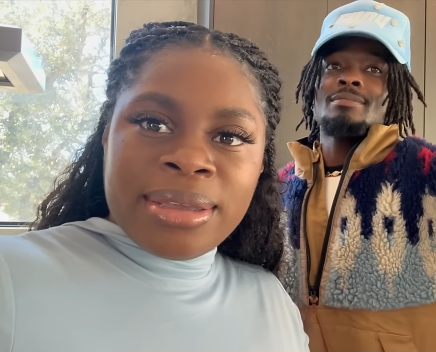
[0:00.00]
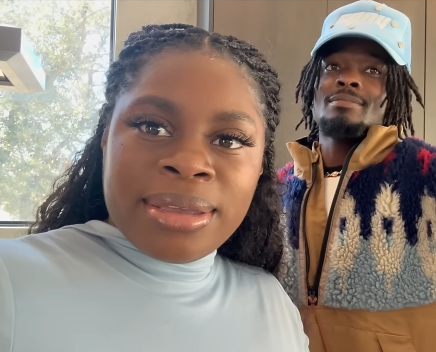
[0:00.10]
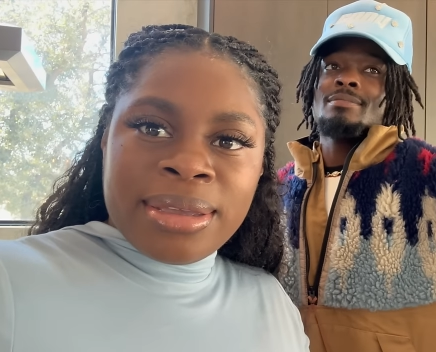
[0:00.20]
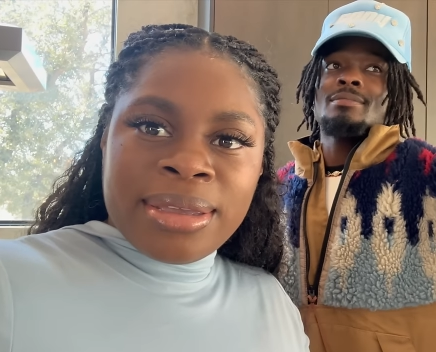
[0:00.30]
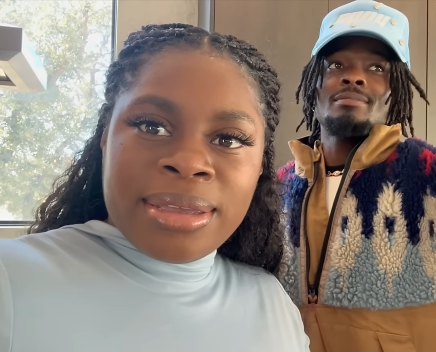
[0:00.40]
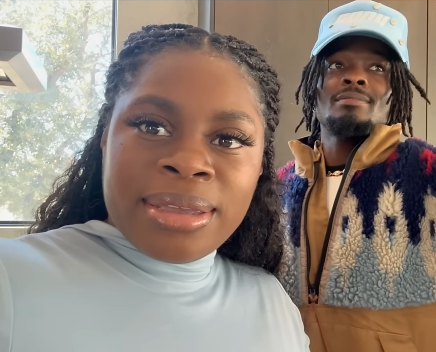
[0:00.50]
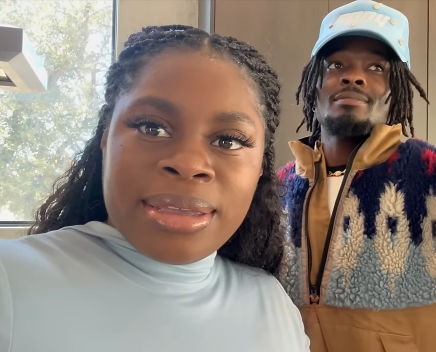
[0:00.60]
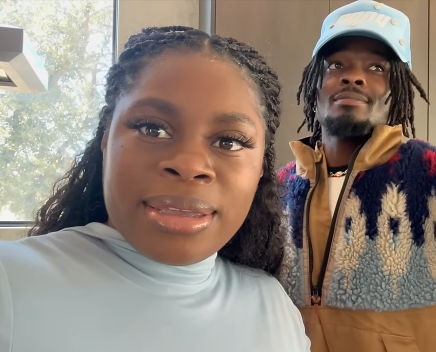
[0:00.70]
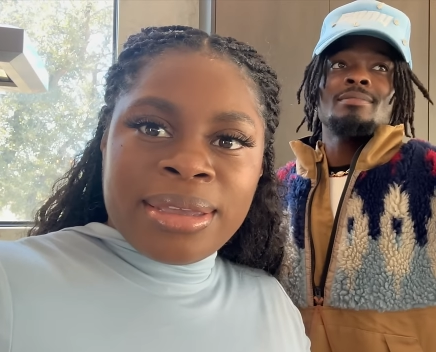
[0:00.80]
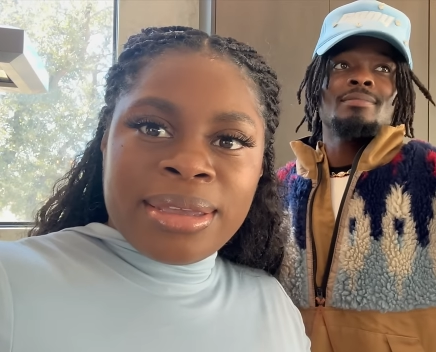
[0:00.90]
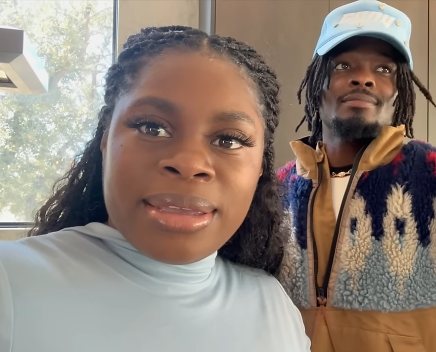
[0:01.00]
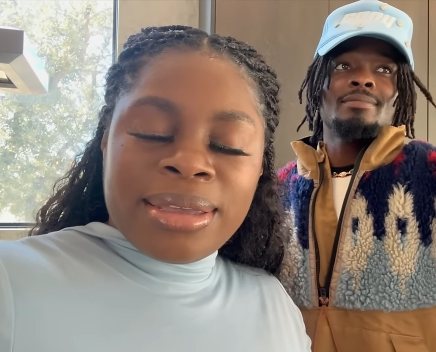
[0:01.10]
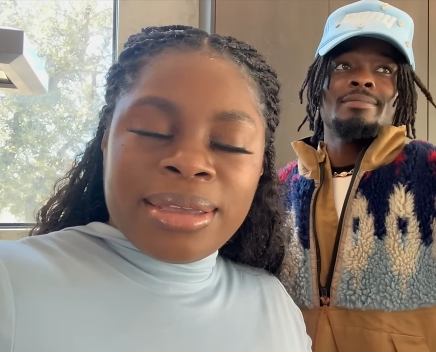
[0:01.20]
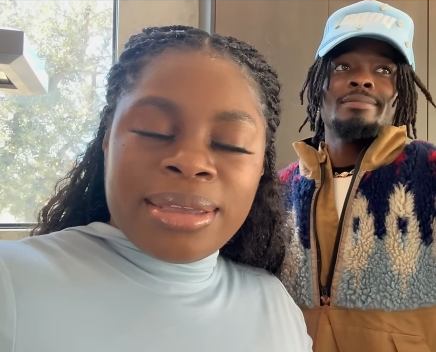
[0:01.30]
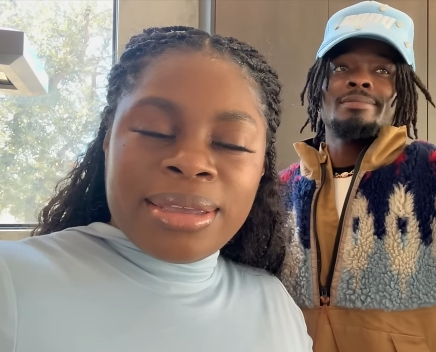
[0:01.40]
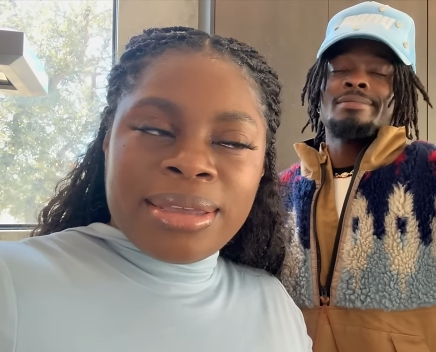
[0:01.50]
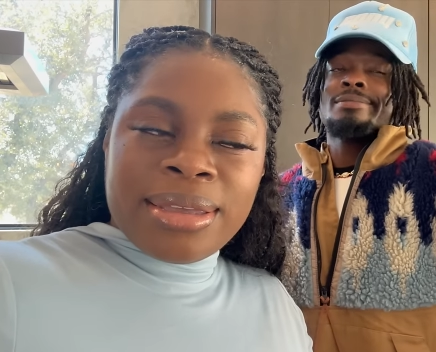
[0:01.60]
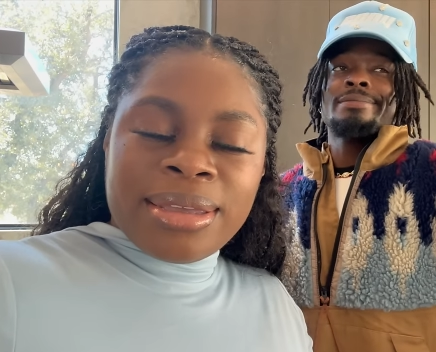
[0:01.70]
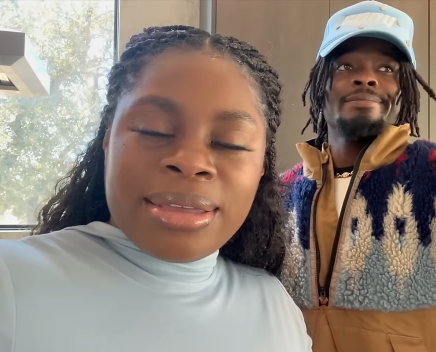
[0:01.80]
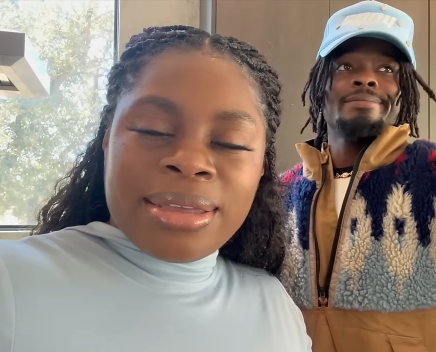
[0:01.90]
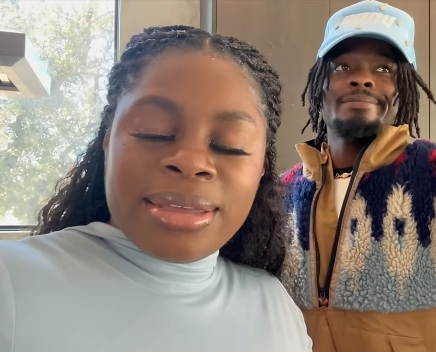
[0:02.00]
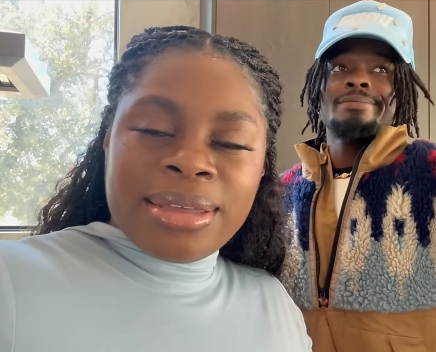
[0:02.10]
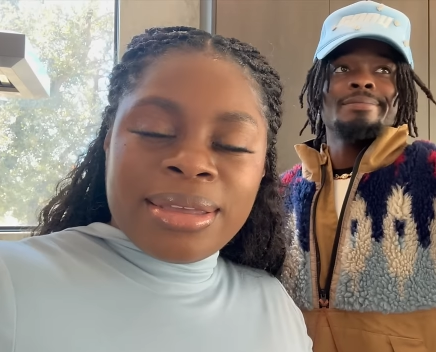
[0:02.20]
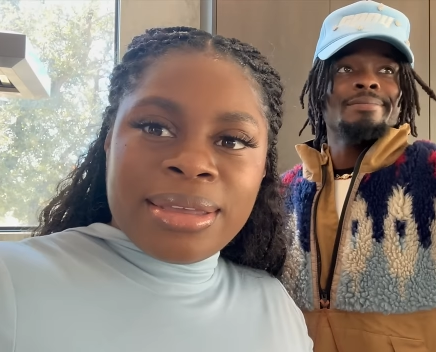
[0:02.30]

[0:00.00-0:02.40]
(silence)